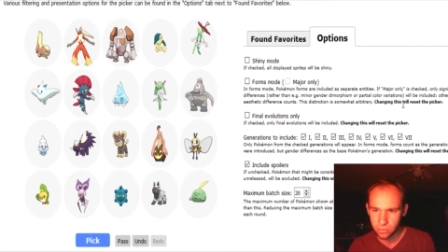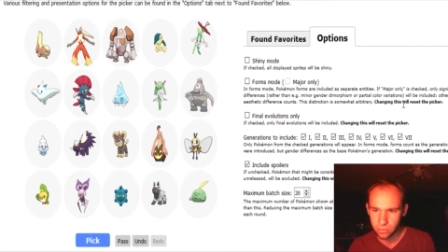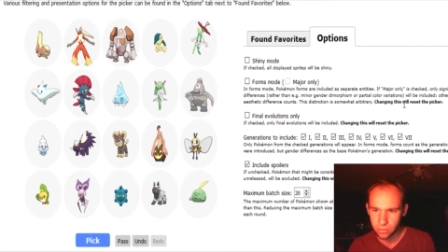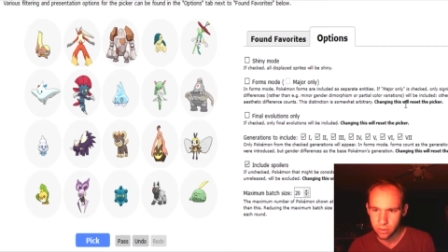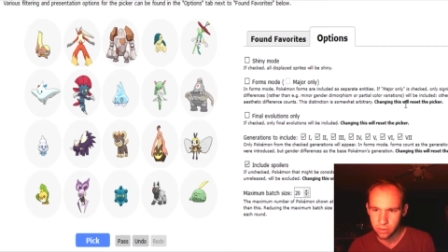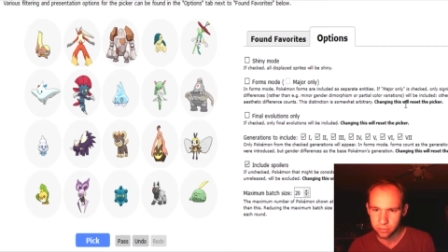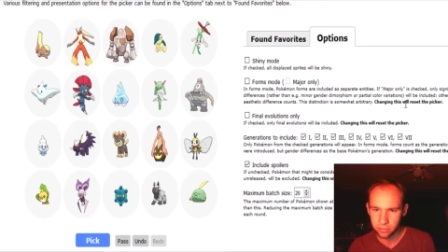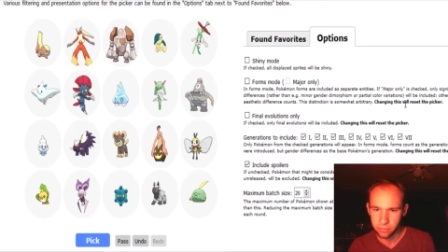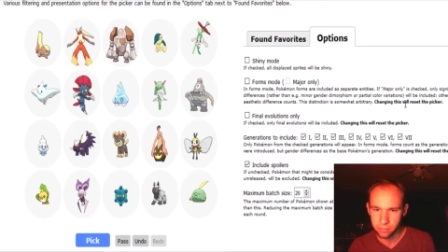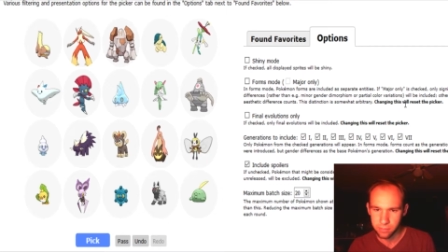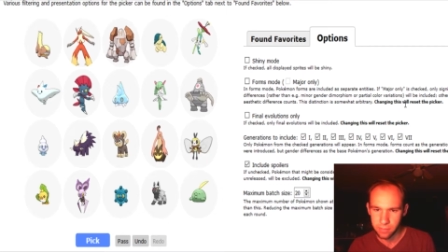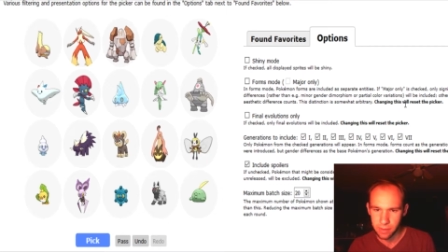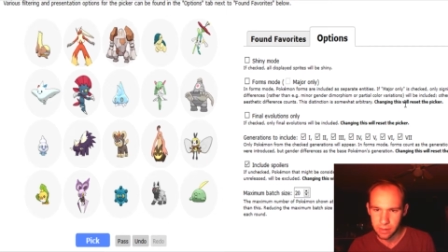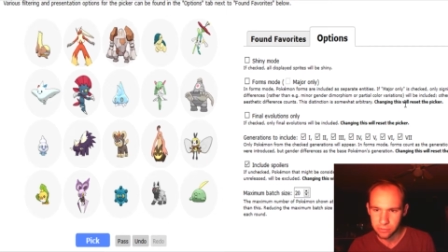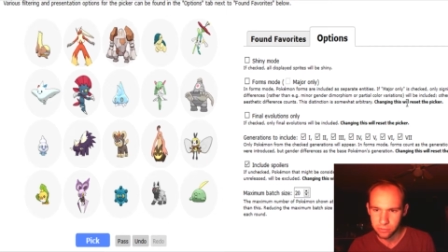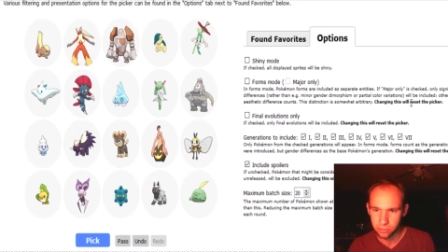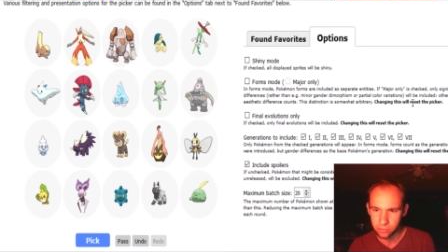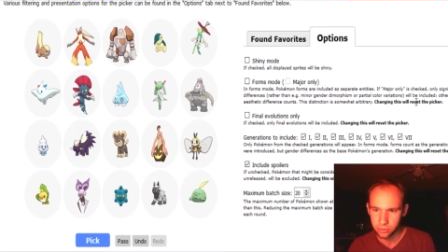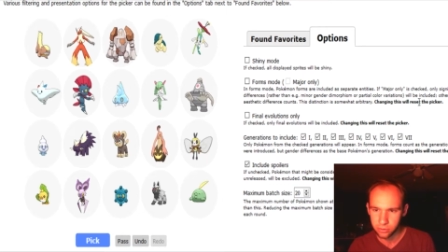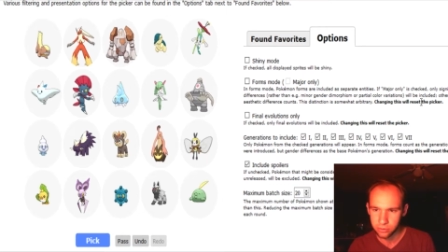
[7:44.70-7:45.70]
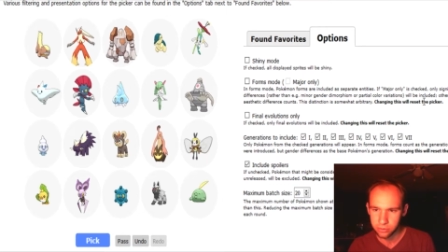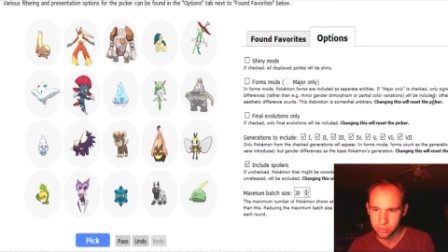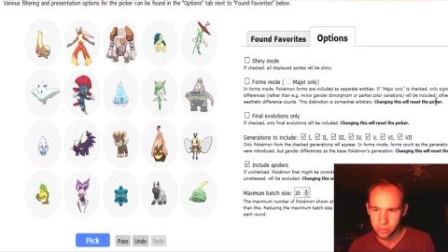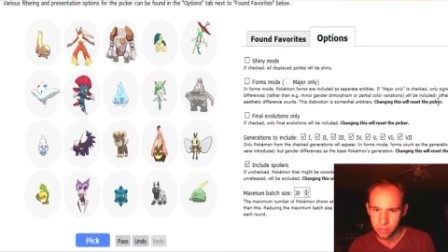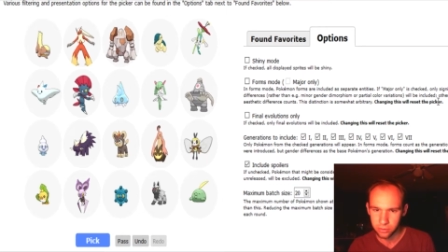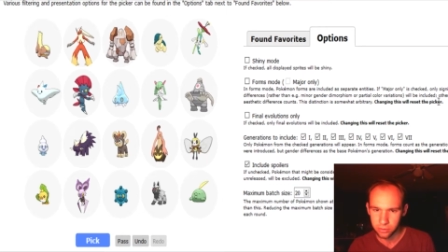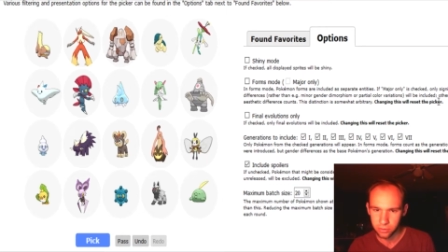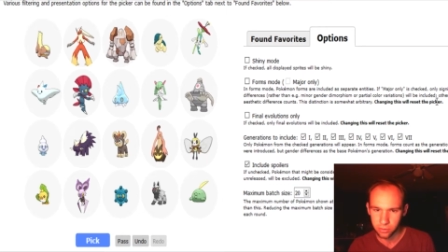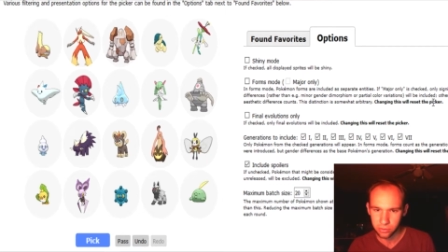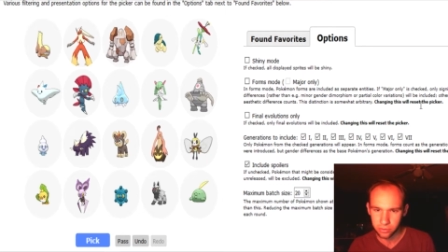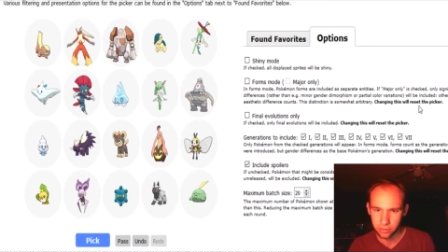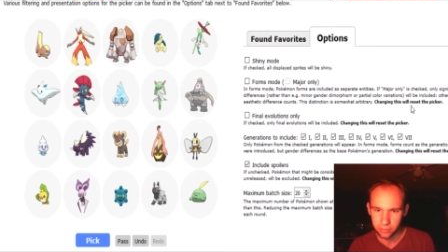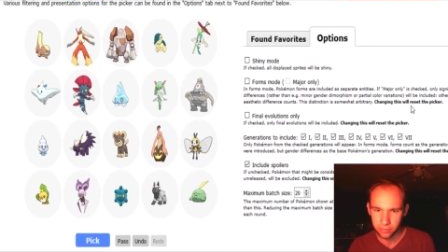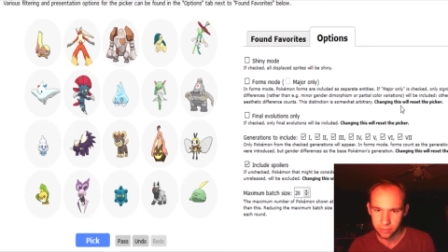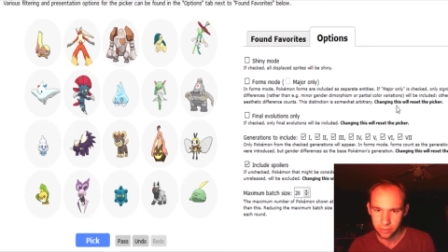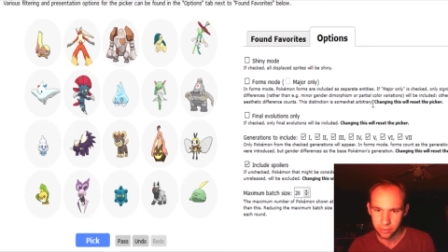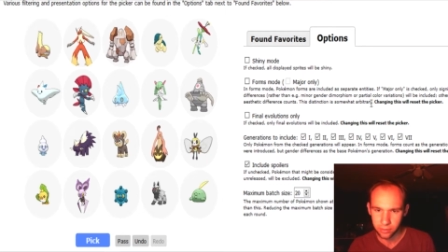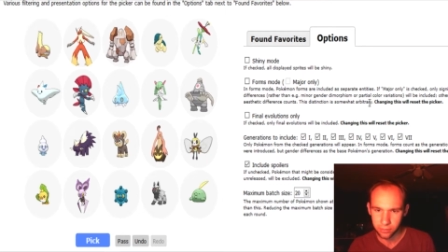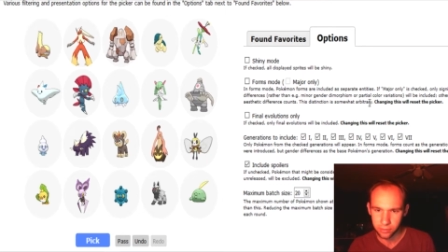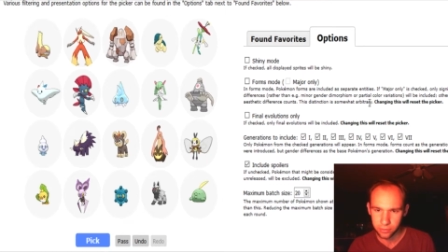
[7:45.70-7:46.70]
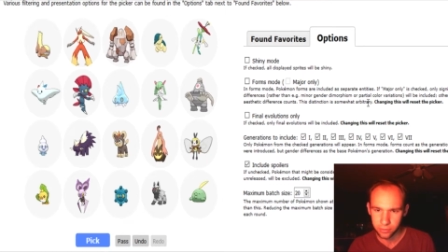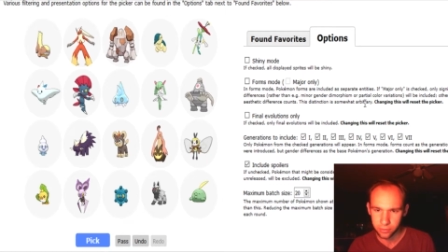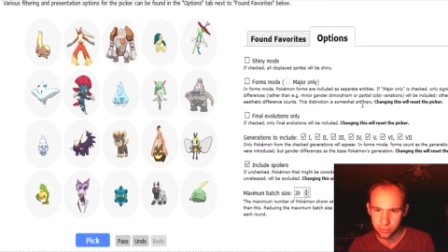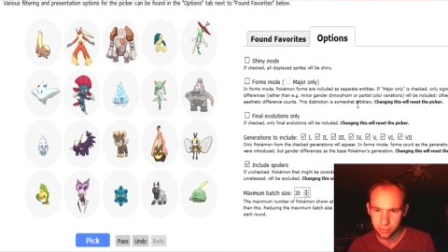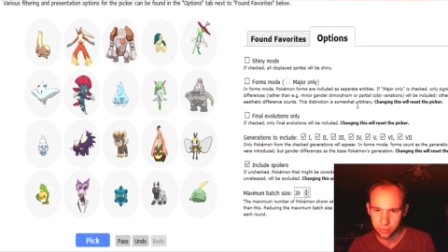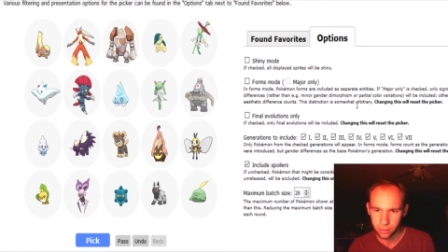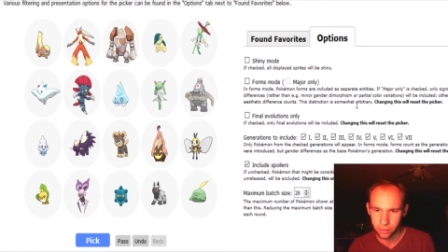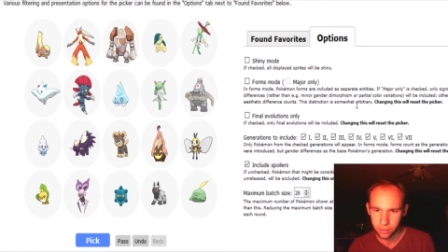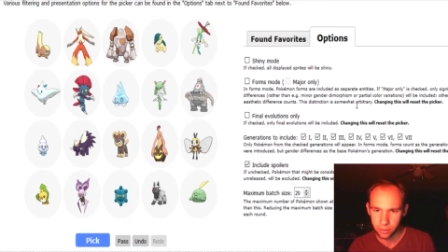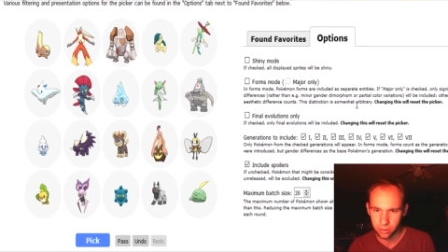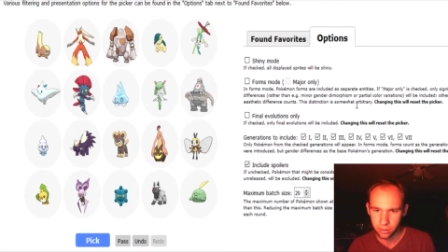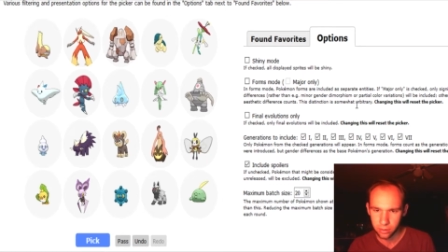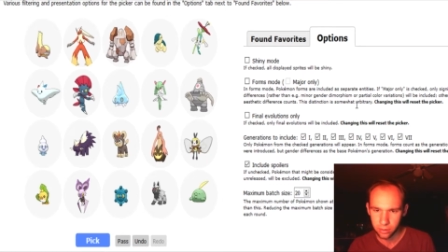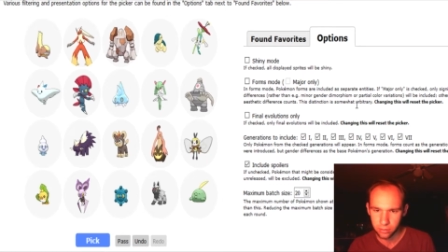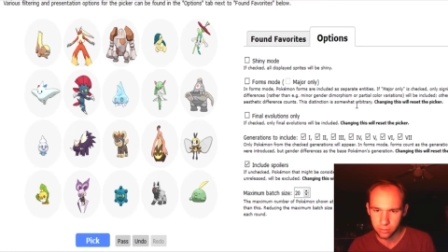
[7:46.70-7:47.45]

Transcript: If major one is checked, let me see if you can do this.